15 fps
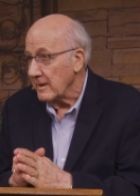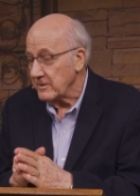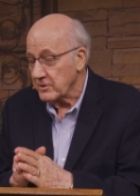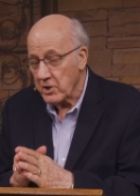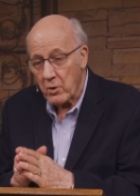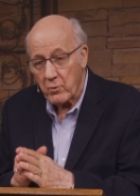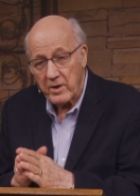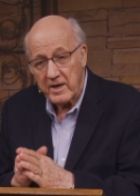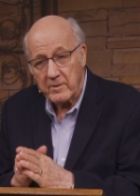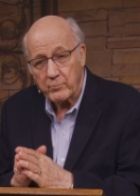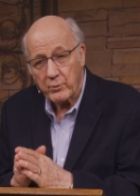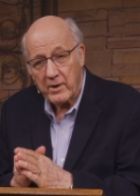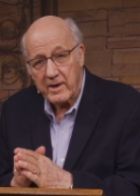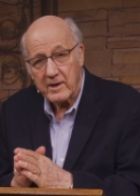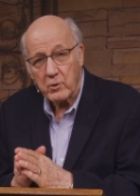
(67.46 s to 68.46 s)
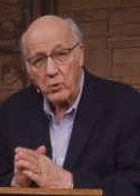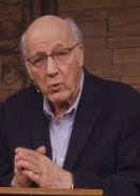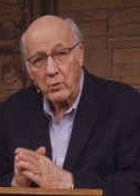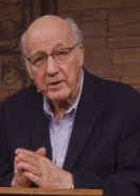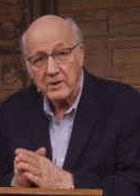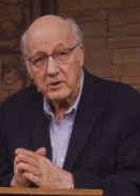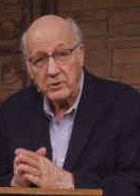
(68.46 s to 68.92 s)
And so we can pray
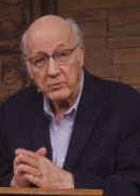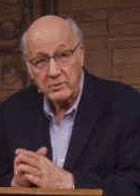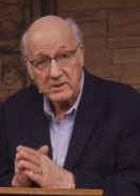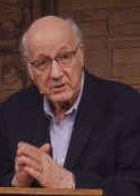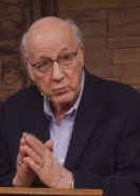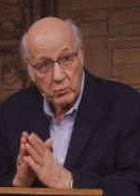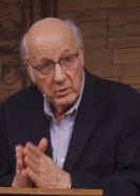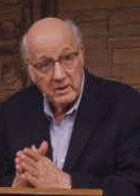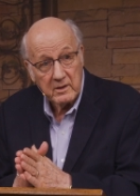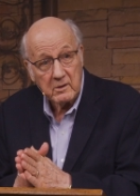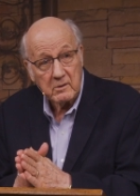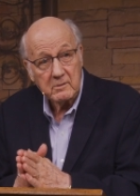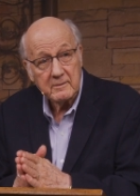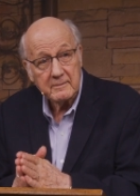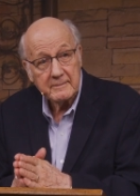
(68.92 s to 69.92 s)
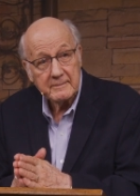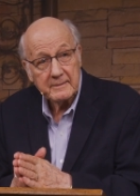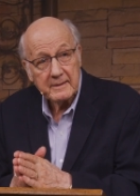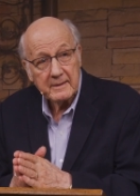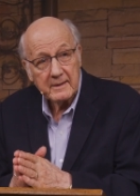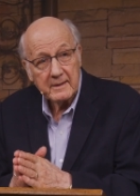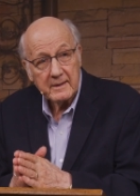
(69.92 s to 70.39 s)
according to His will
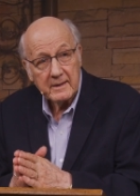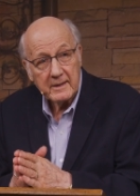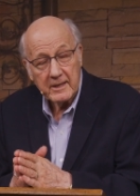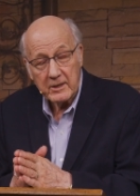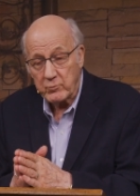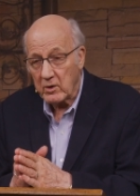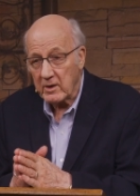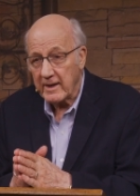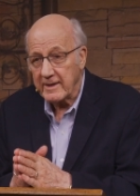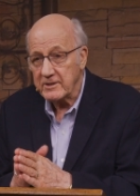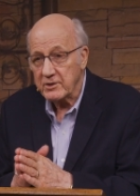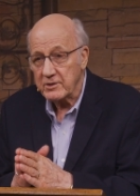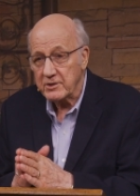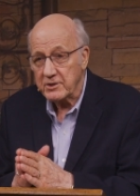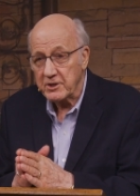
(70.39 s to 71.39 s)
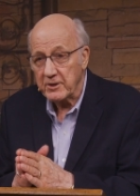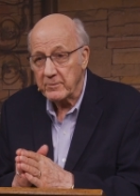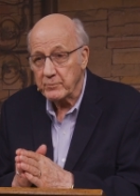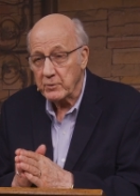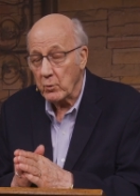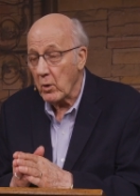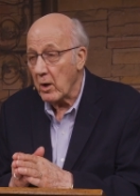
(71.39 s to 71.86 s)
in
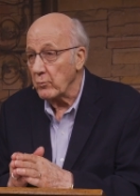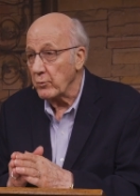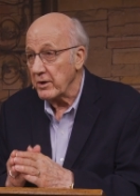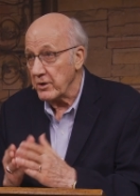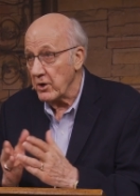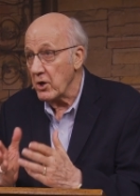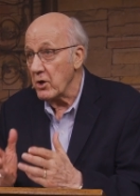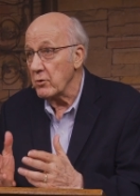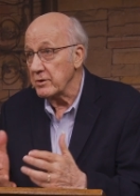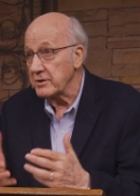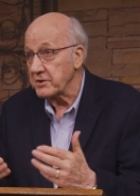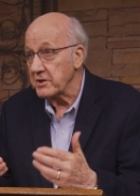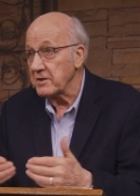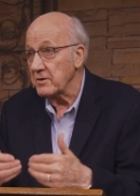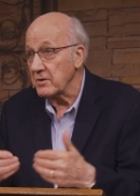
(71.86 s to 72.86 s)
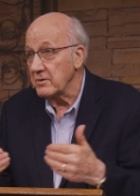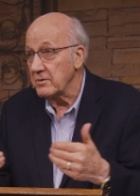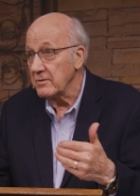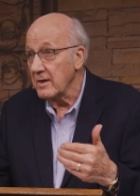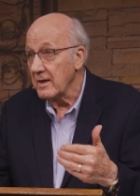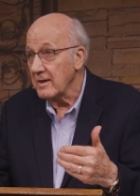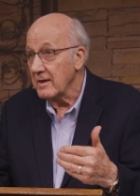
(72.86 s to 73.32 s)
relationship to what we know is
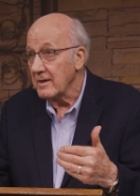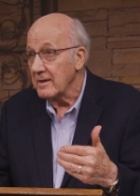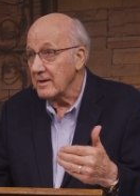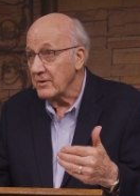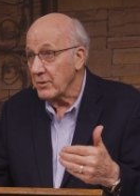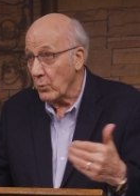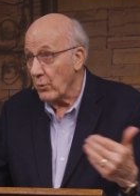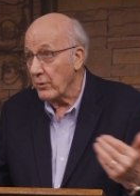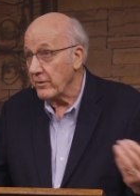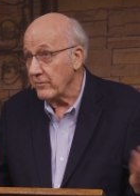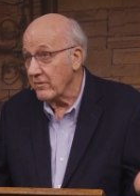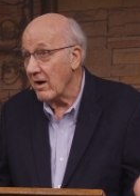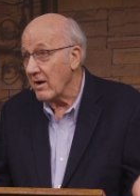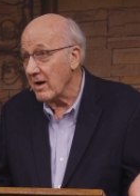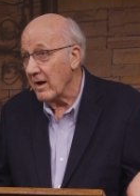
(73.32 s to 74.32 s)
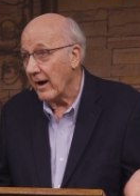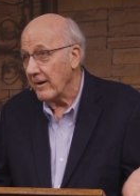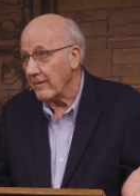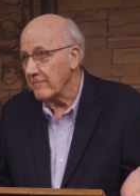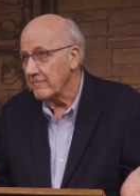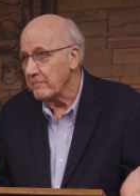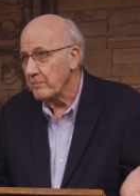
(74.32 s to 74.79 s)
in the Word of
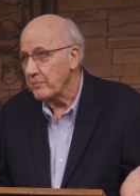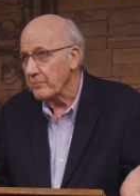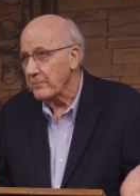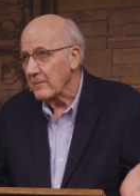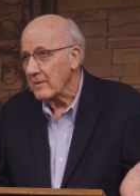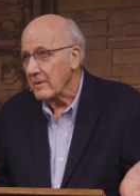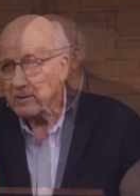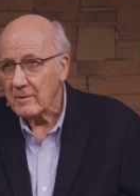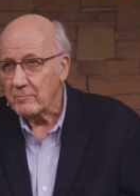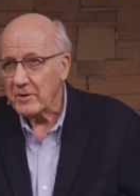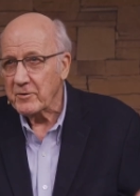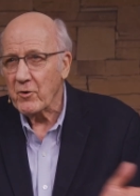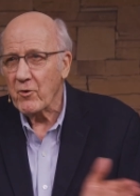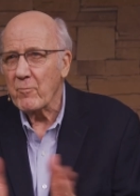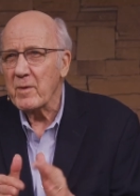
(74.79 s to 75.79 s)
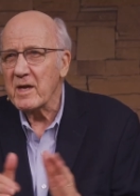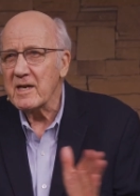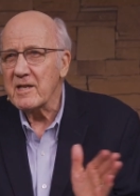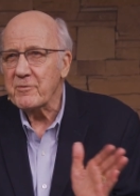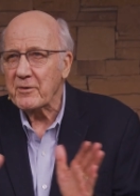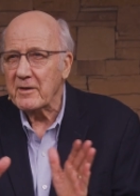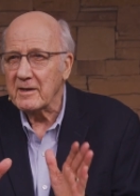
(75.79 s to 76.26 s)
God. But there are
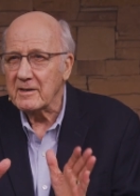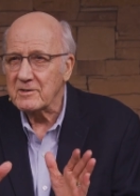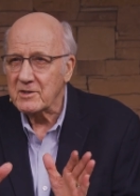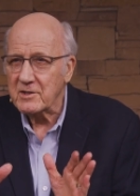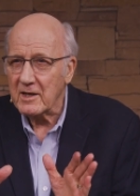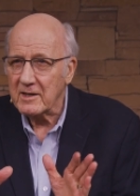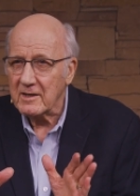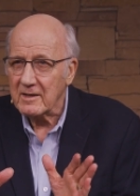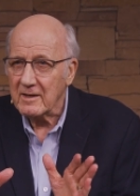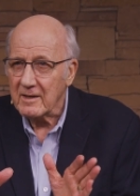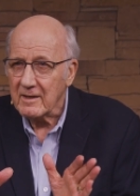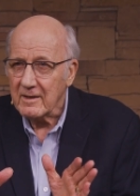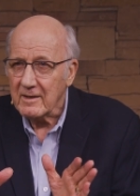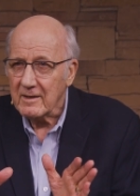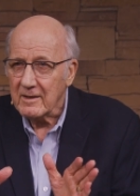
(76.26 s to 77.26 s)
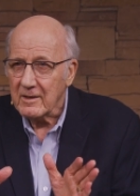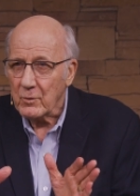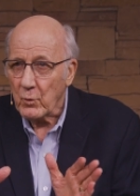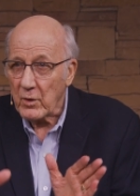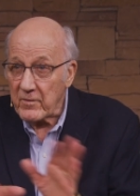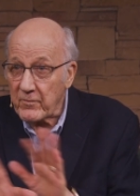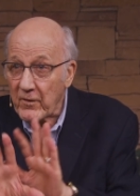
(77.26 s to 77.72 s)
many things that
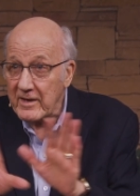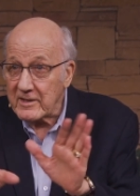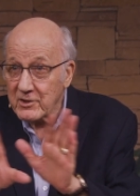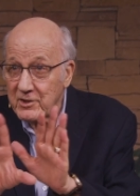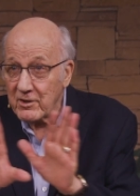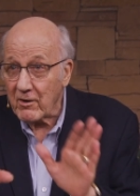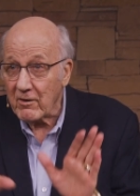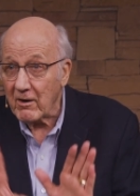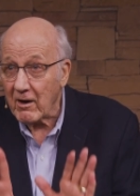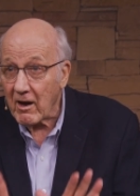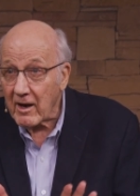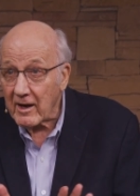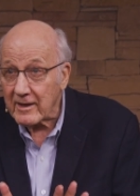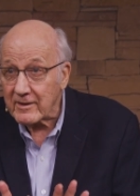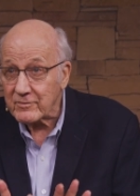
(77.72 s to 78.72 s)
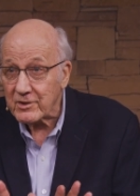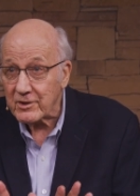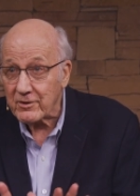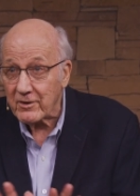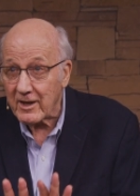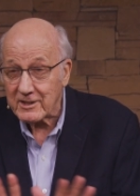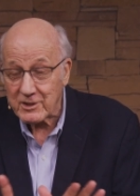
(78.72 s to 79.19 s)
we face in our
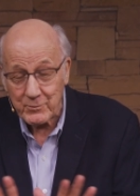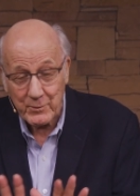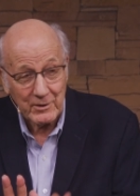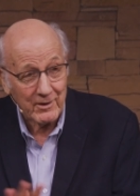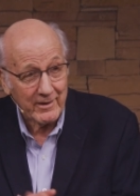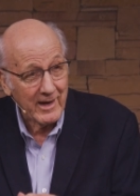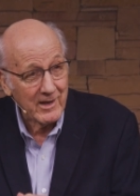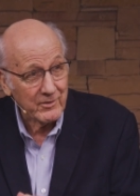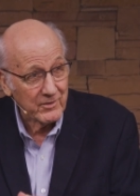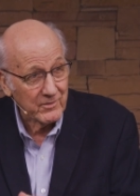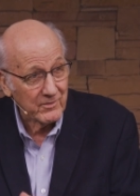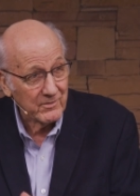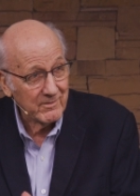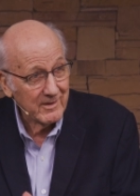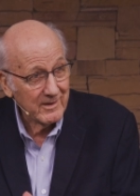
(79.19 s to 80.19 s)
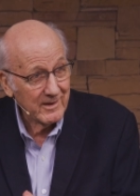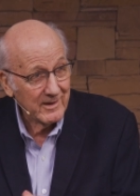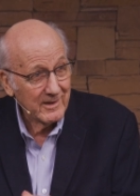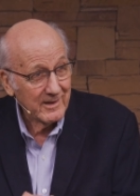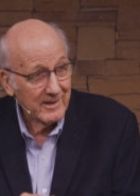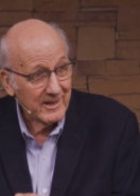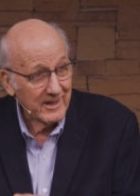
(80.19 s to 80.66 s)
lives that are not spelled out in,
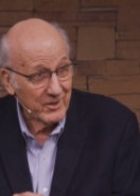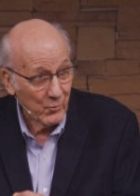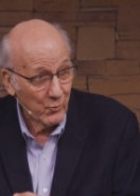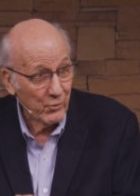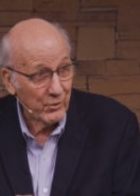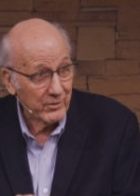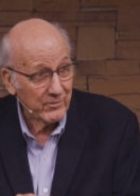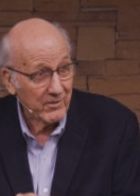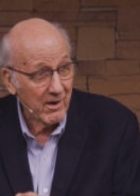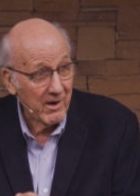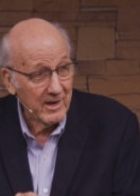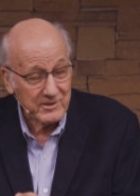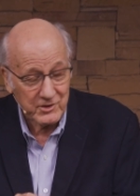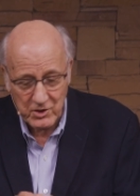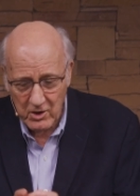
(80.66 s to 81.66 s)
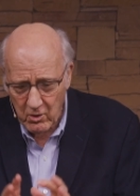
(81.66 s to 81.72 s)
in the Word of God.